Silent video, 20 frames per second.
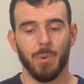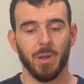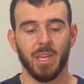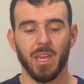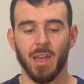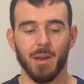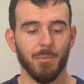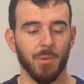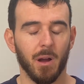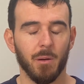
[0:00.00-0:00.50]
But
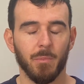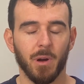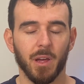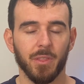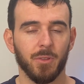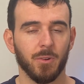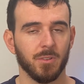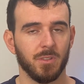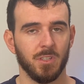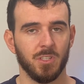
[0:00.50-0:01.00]
yeah, my
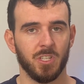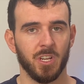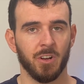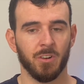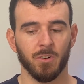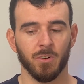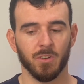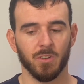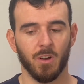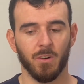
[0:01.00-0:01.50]
thoughts in
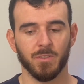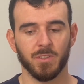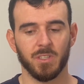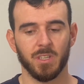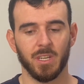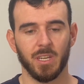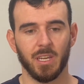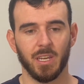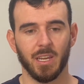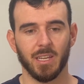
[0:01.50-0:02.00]
general,
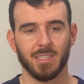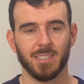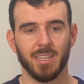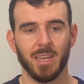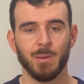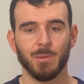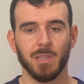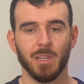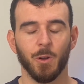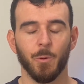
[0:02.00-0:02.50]
obviously, it
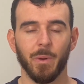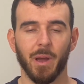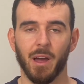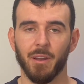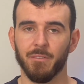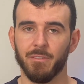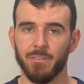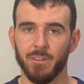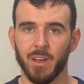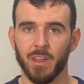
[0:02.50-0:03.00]
seems a little bit
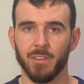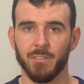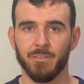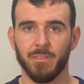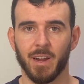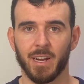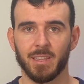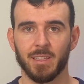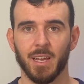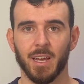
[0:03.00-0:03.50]
unfair, the
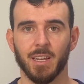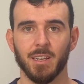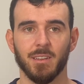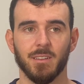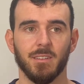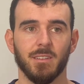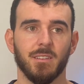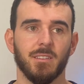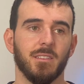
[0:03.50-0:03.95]
fact that